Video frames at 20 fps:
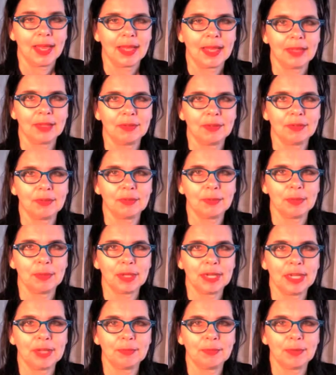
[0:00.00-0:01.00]
Hello,
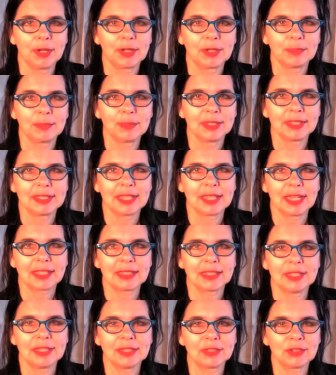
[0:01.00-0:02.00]
everybody, and welcome to
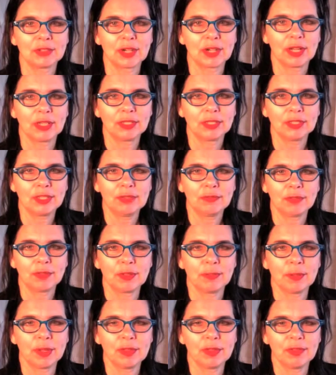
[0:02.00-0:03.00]
Sexy Astrology for
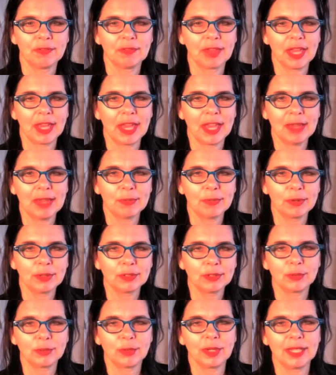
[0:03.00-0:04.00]
the month of
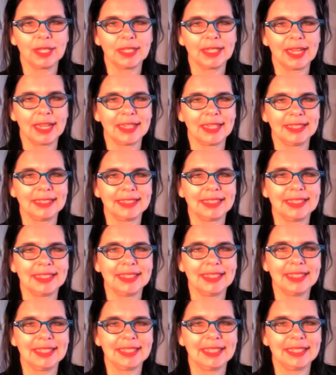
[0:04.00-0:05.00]
April
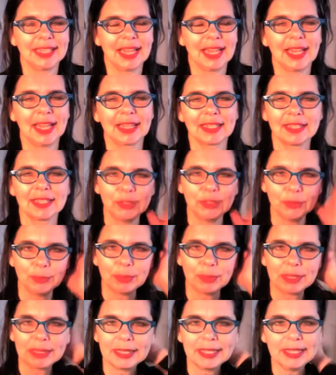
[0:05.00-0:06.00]
2019. Yeah, can you
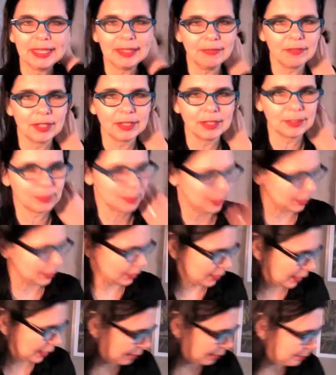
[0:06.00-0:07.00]
believe this
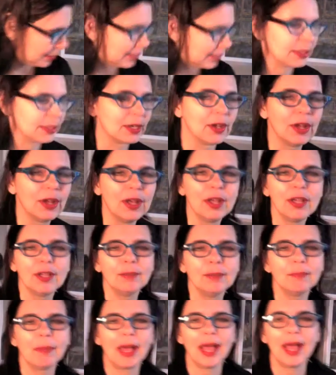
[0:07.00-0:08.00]
much time has
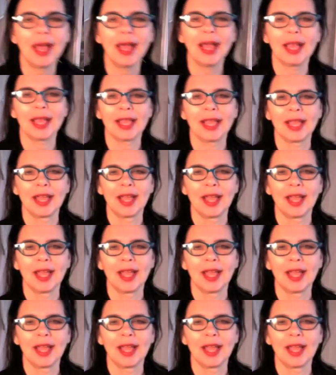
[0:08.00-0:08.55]
gone by?